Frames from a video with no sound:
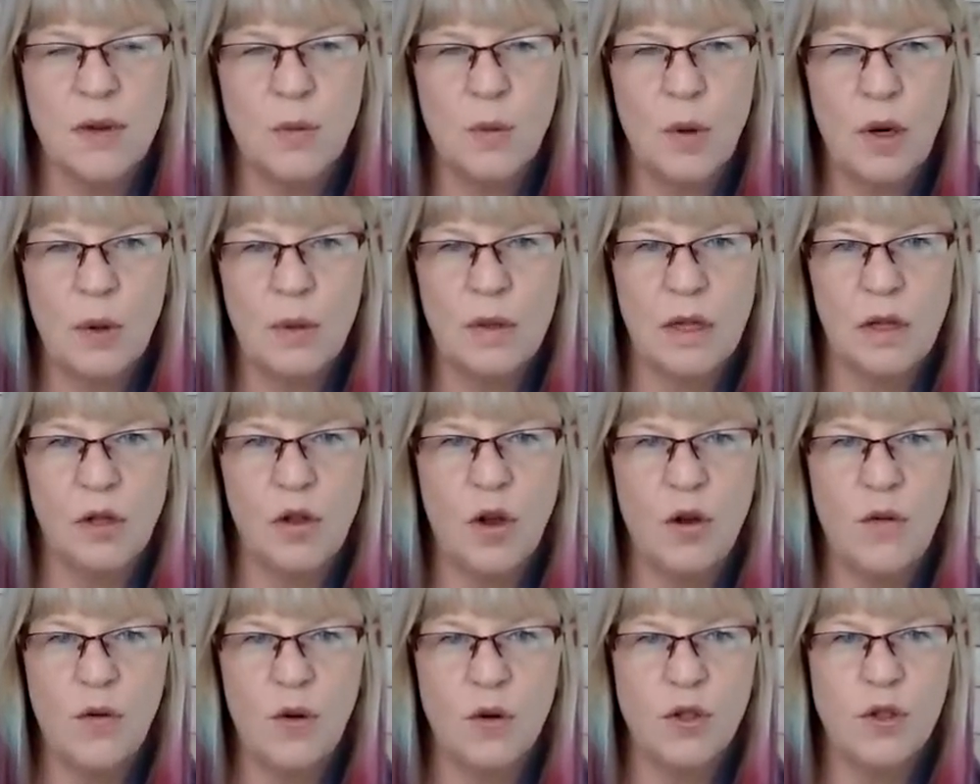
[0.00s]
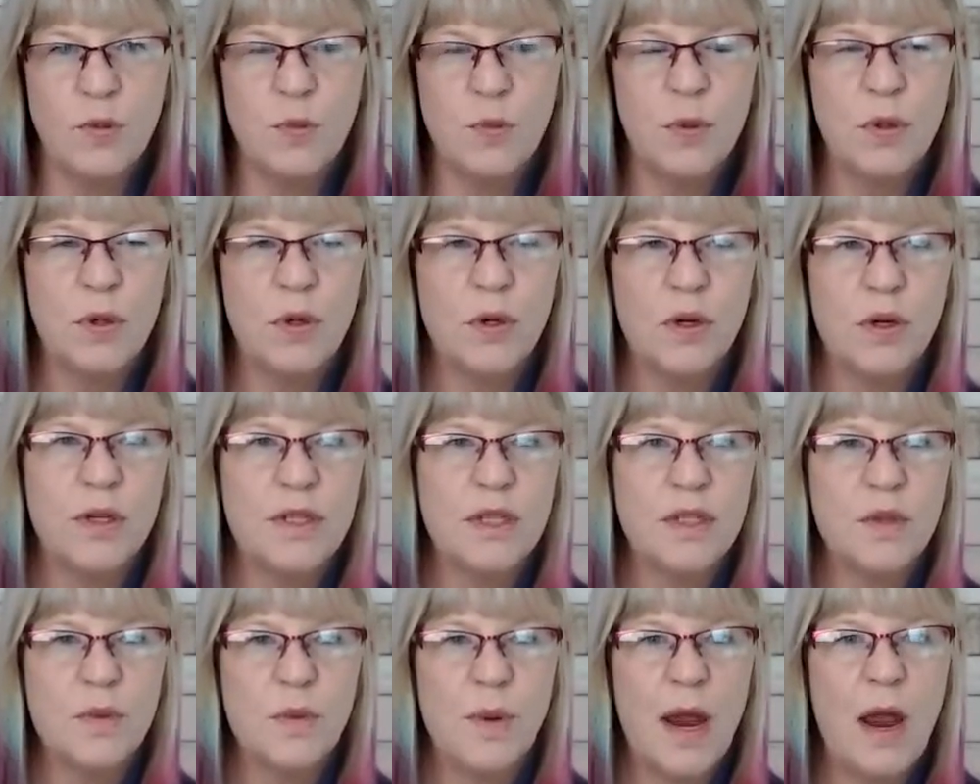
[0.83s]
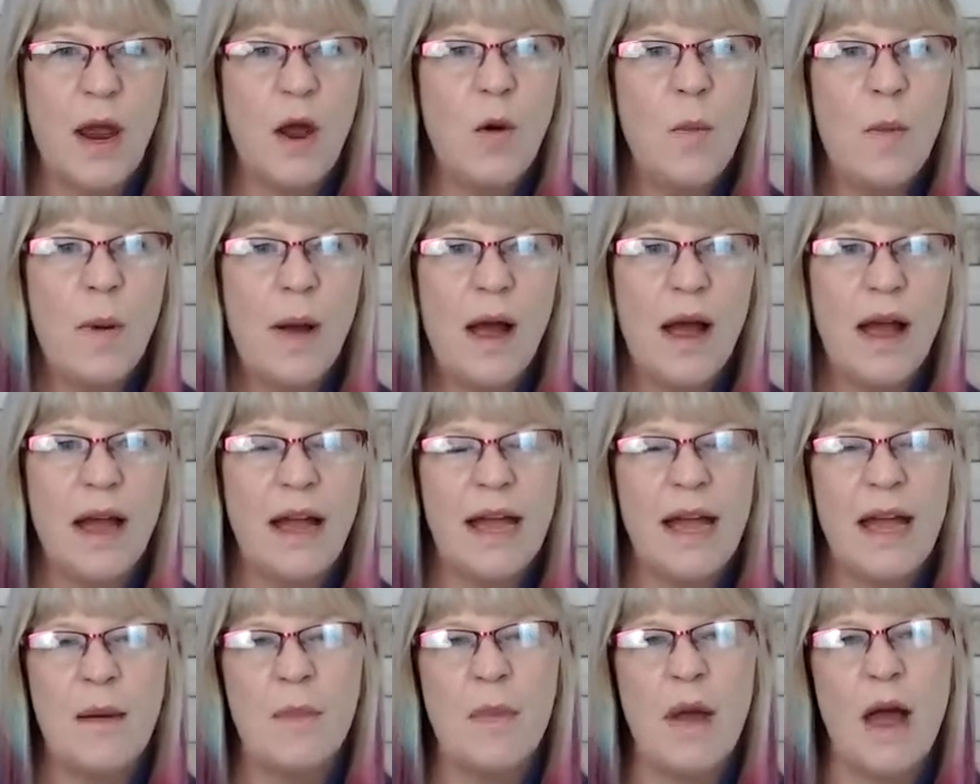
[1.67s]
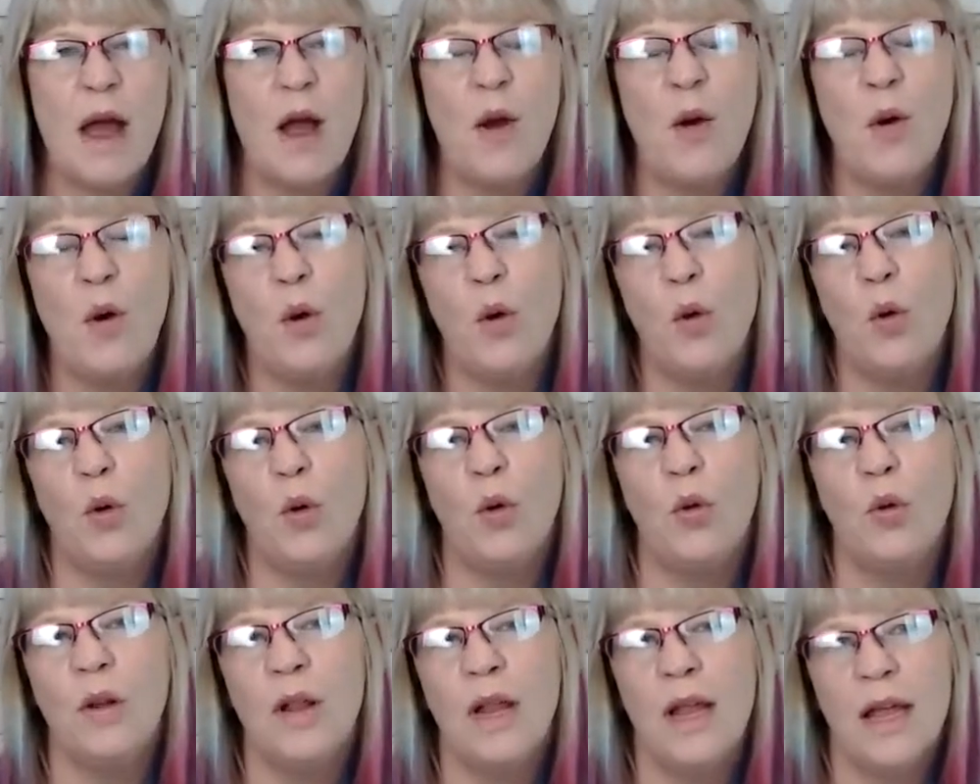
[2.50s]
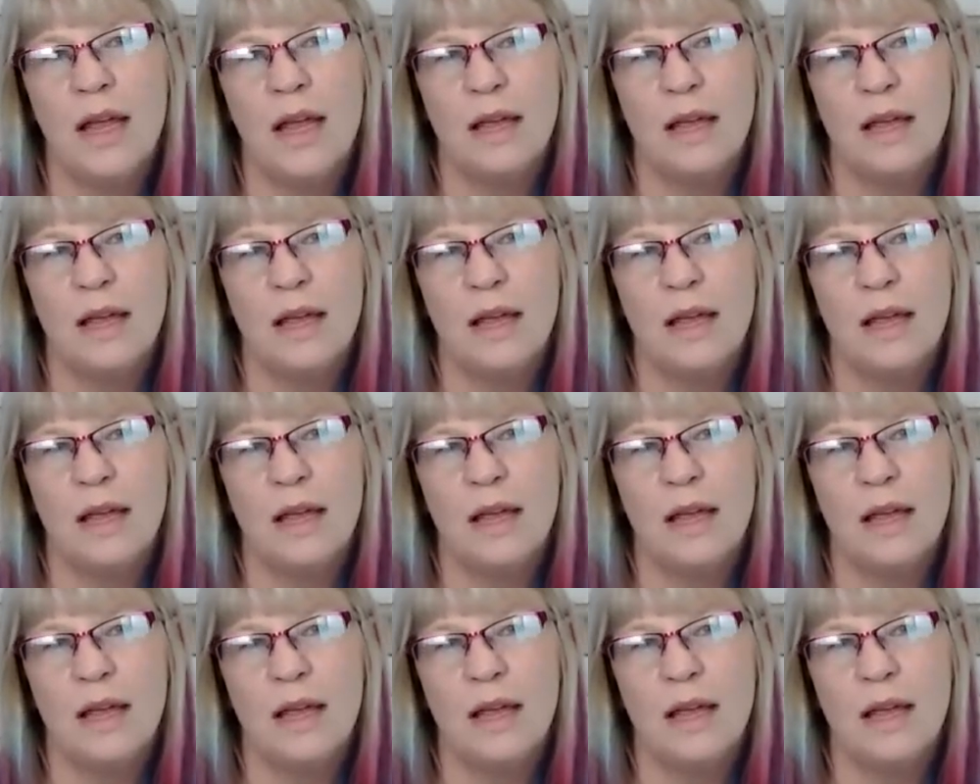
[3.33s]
work with a lot of entrepreneurs as well, but a whole